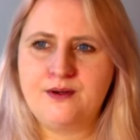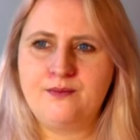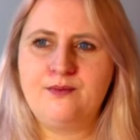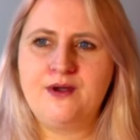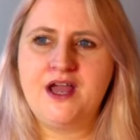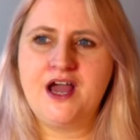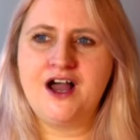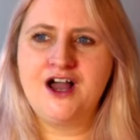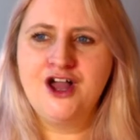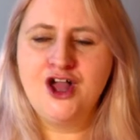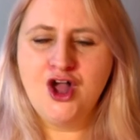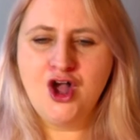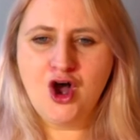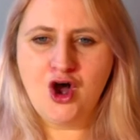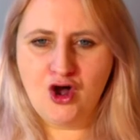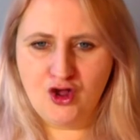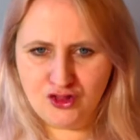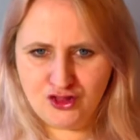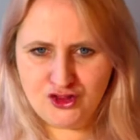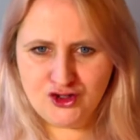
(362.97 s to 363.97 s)
when we are
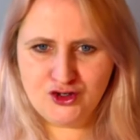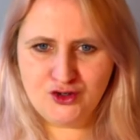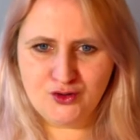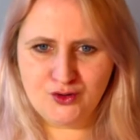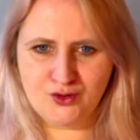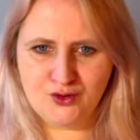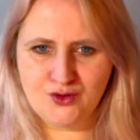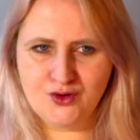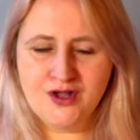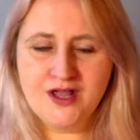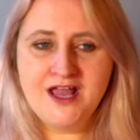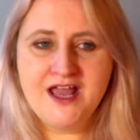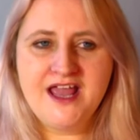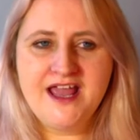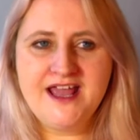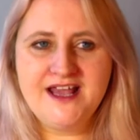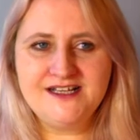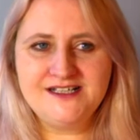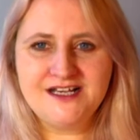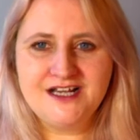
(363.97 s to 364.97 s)
on the go,
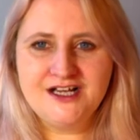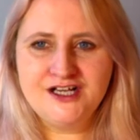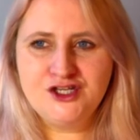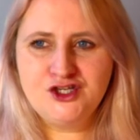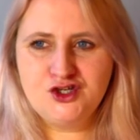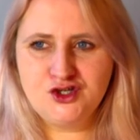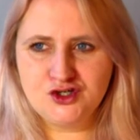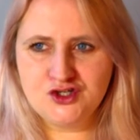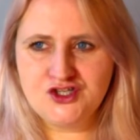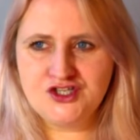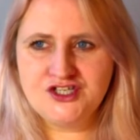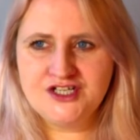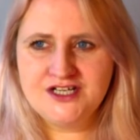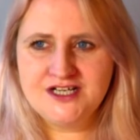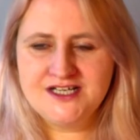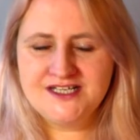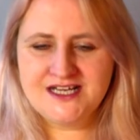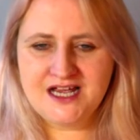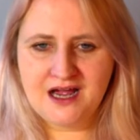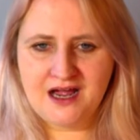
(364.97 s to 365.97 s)
is just
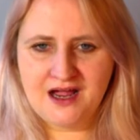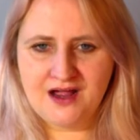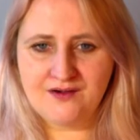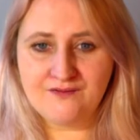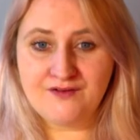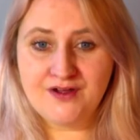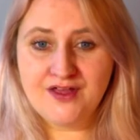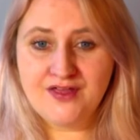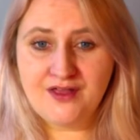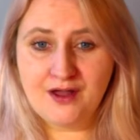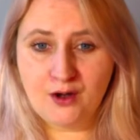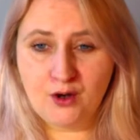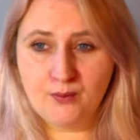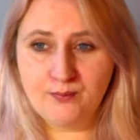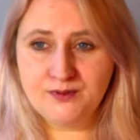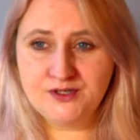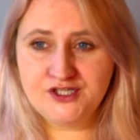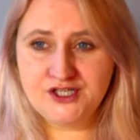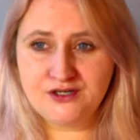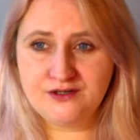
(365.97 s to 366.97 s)
to have that
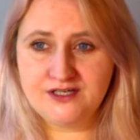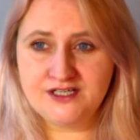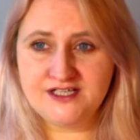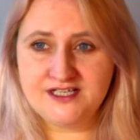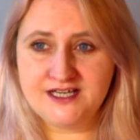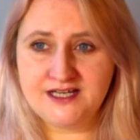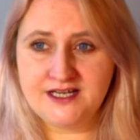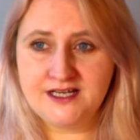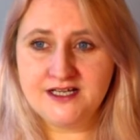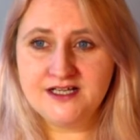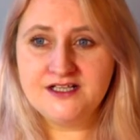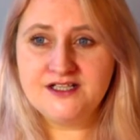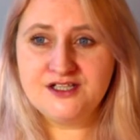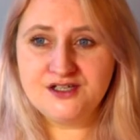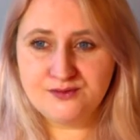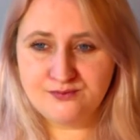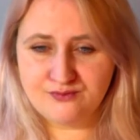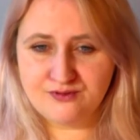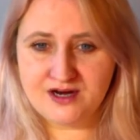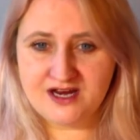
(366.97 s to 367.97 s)
opportunity
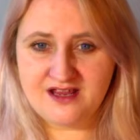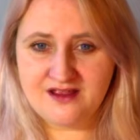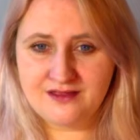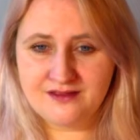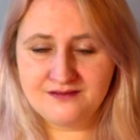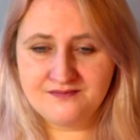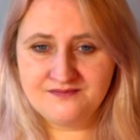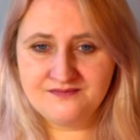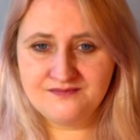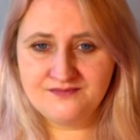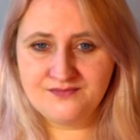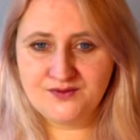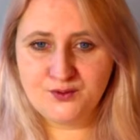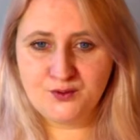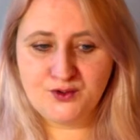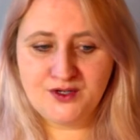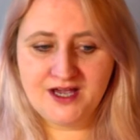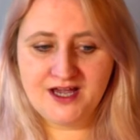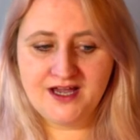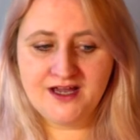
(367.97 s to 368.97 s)
to breathe.
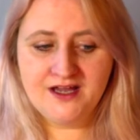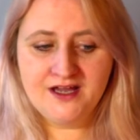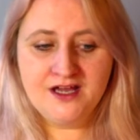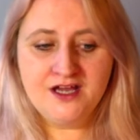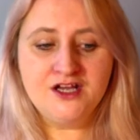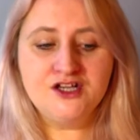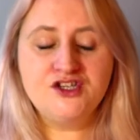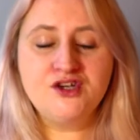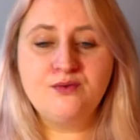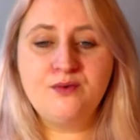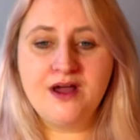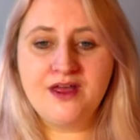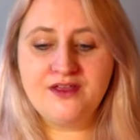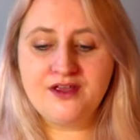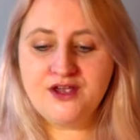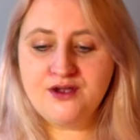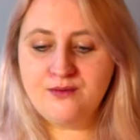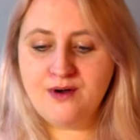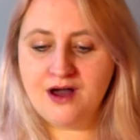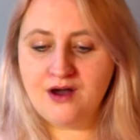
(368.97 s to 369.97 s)
Okay, so whether
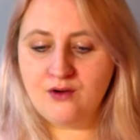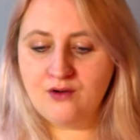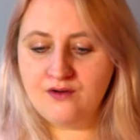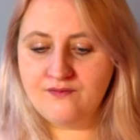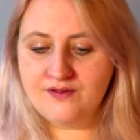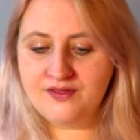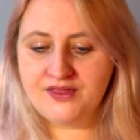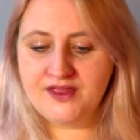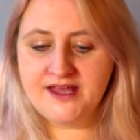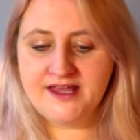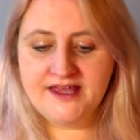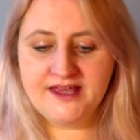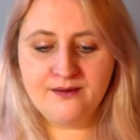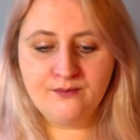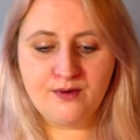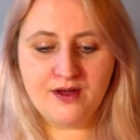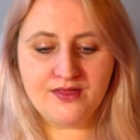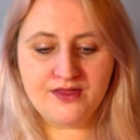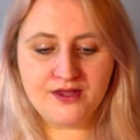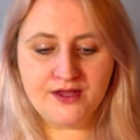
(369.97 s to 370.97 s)
you are
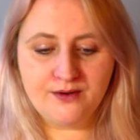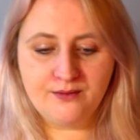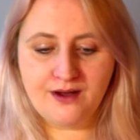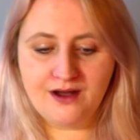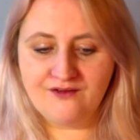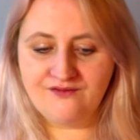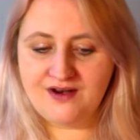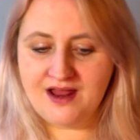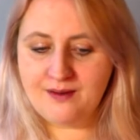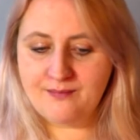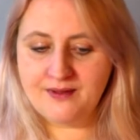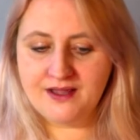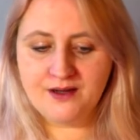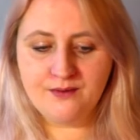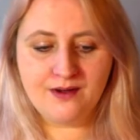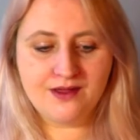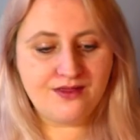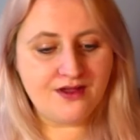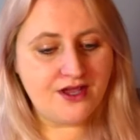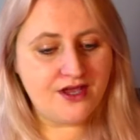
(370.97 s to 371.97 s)
overthinking, whether you are flapping,
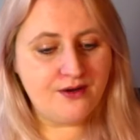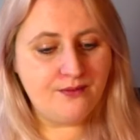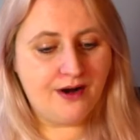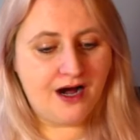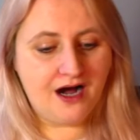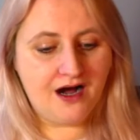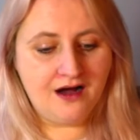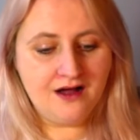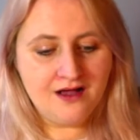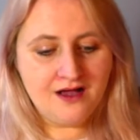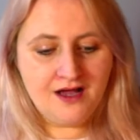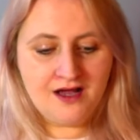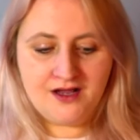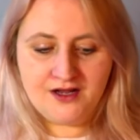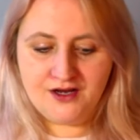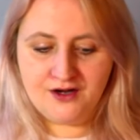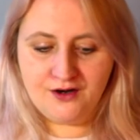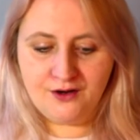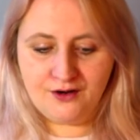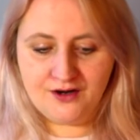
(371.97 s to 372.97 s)
whether you are,
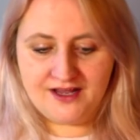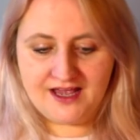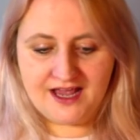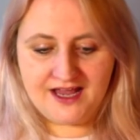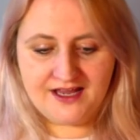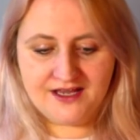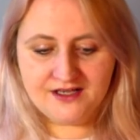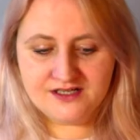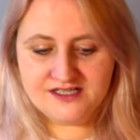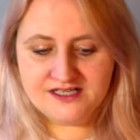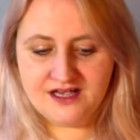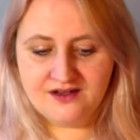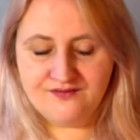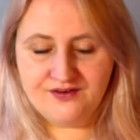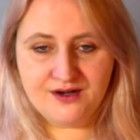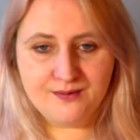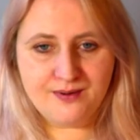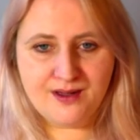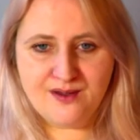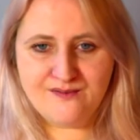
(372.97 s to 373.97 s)
getting yourself
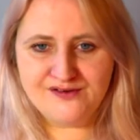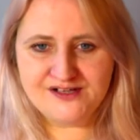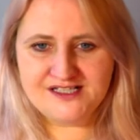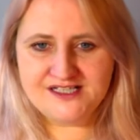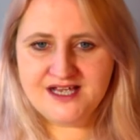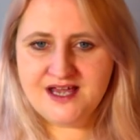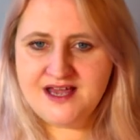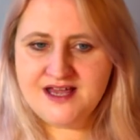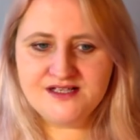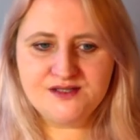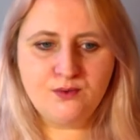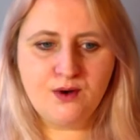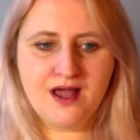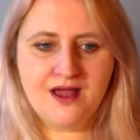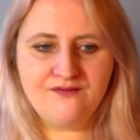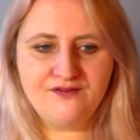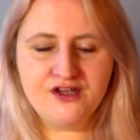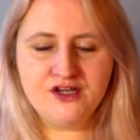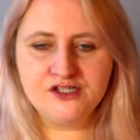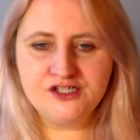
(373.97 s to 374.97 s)
in a bit of a tiz,
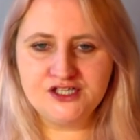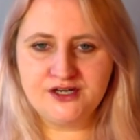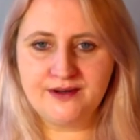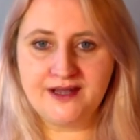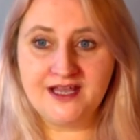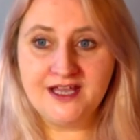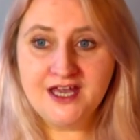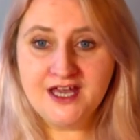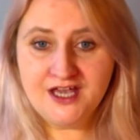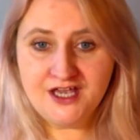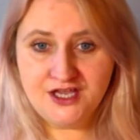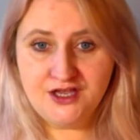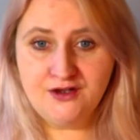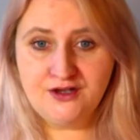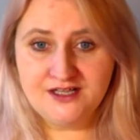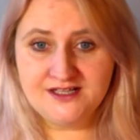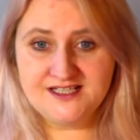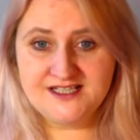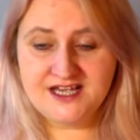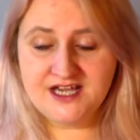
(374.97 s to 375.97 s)
whatever you're doing, you
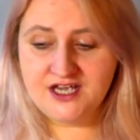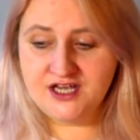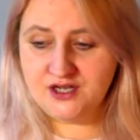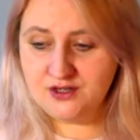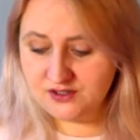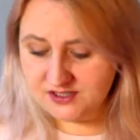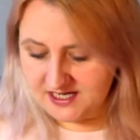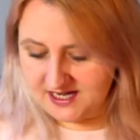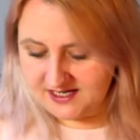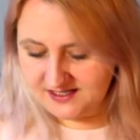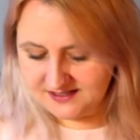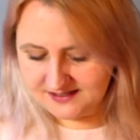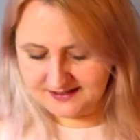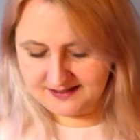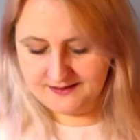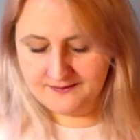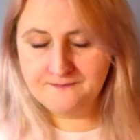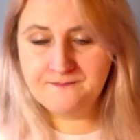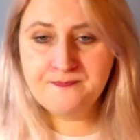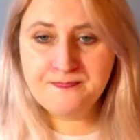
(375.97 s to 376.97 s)
can sit at your
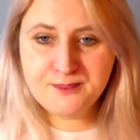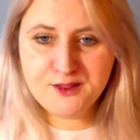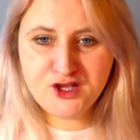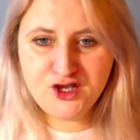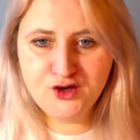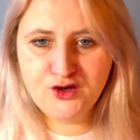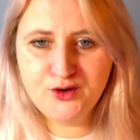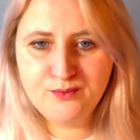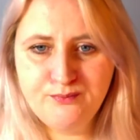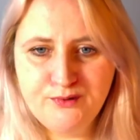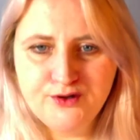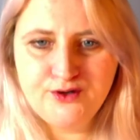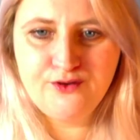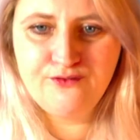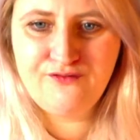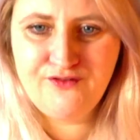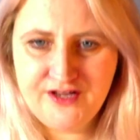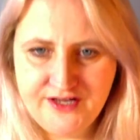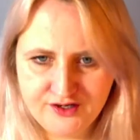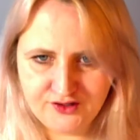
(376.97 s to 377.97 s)
desk, you can put your
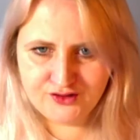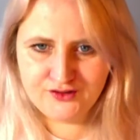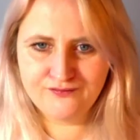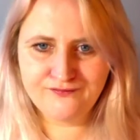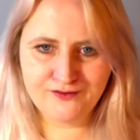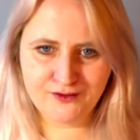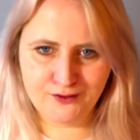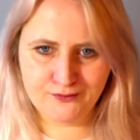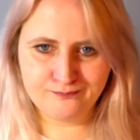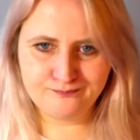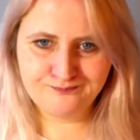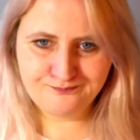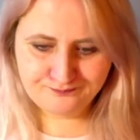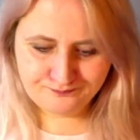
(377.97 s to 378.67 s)
feet on the floor.